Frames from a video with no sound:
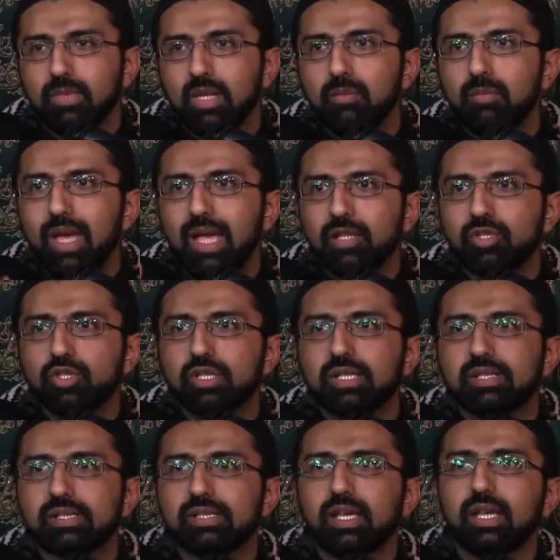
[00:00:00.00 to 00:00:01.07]
Imagine a
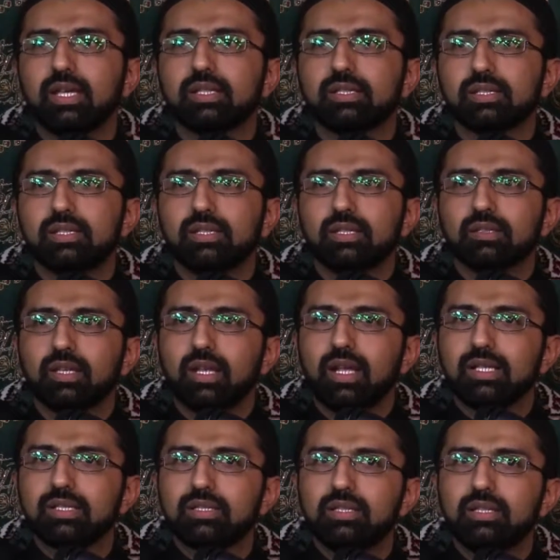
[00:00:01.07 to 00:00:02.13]
society that
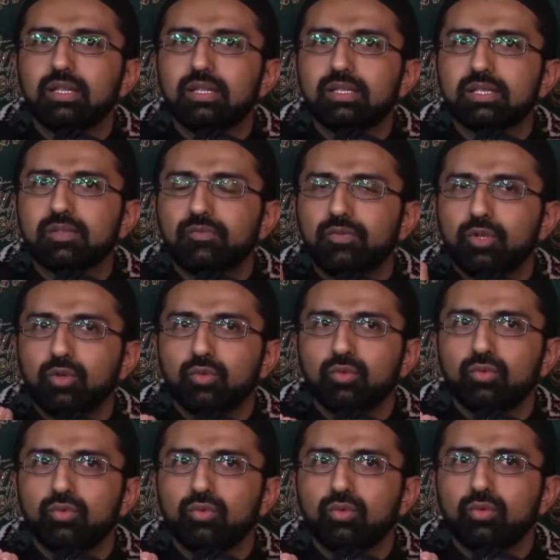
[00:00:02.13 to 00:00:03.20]
has this
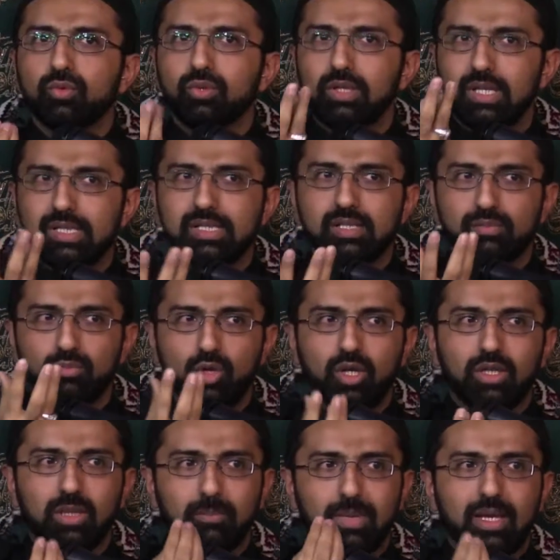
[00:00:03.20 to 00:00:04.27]

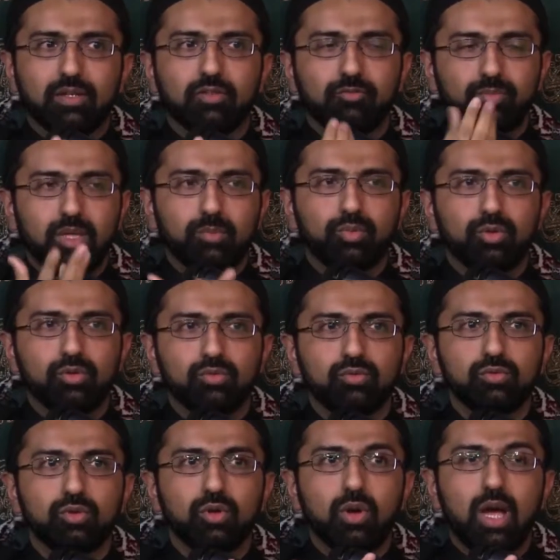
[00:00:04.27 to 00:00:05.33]
small amount of people who
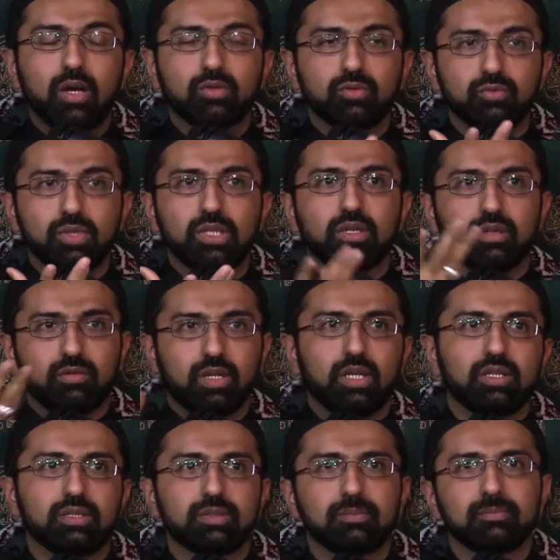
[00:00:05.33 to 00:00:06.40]
know how to read and
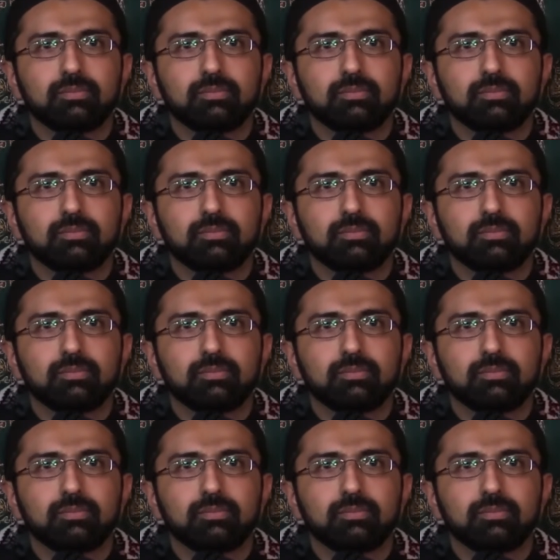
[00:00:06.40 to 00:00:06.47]
write.